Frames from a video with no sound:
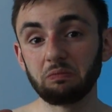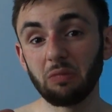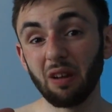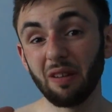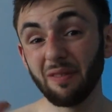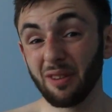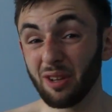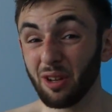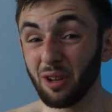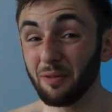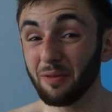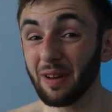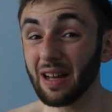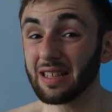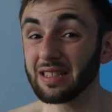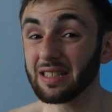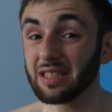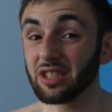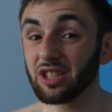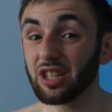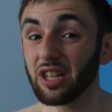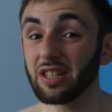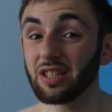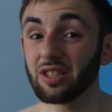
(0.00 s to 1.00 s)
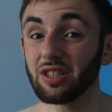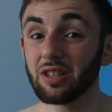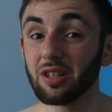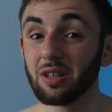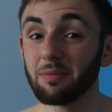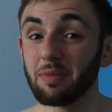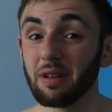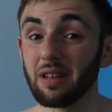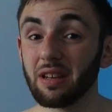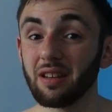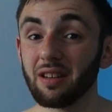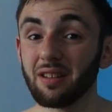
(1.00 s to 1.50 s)
if you do fancy changing your
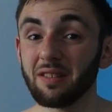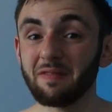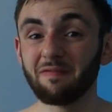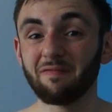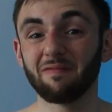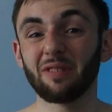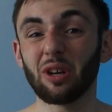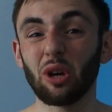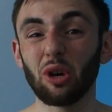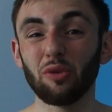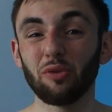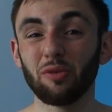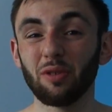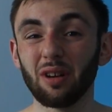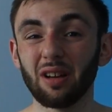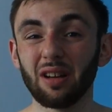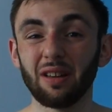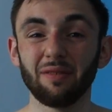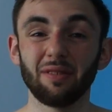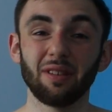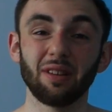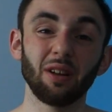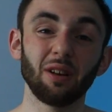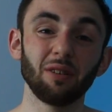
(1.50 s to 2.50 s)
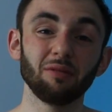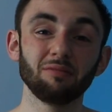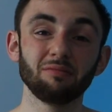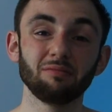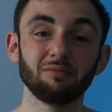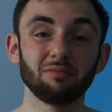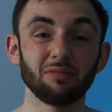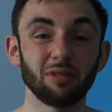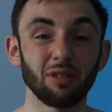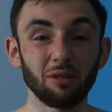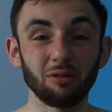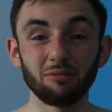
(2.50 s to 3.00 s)
opinion, go for it. If you
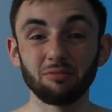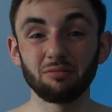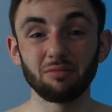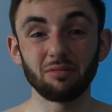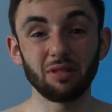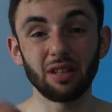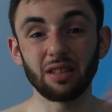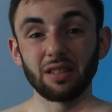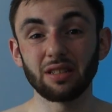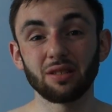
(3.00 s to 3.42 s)
don't, don't.